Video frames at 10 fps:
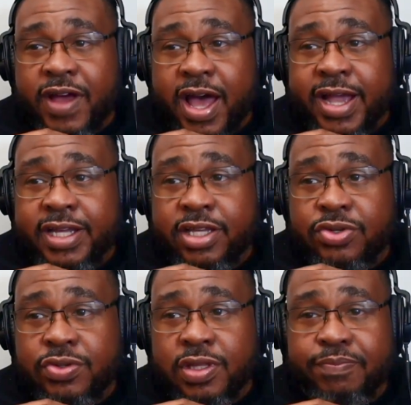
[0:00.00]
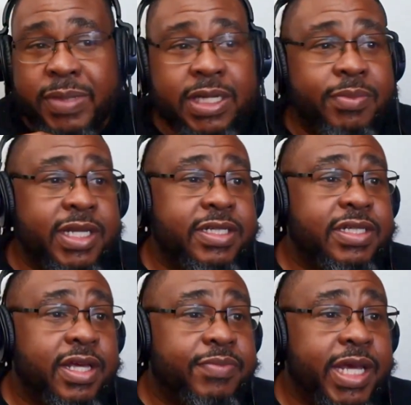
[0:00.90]
I can do the minimalist
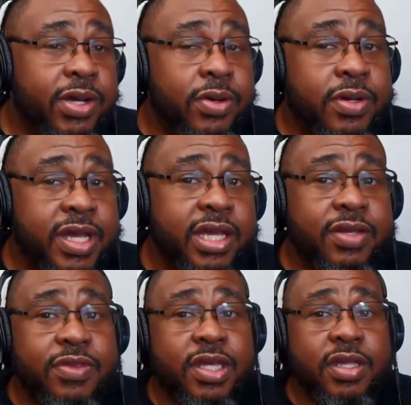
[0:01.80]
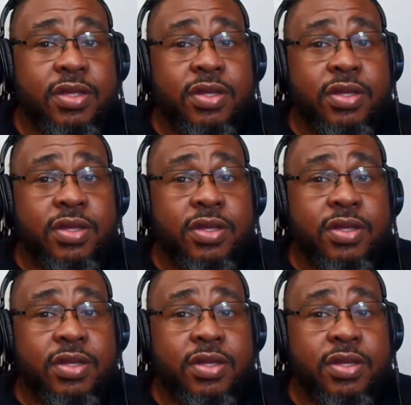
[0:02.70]
thumbnail kind of thing,